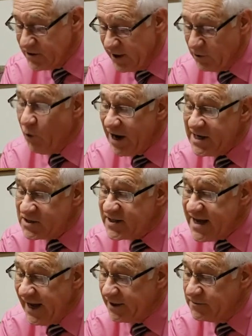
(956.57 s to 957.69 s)
And why is
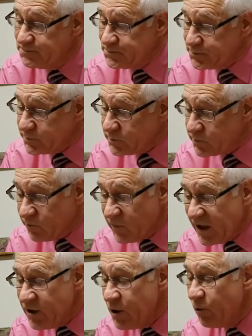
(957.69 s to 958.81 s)
that?
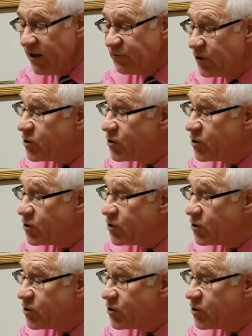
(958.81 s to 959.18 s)
Well, for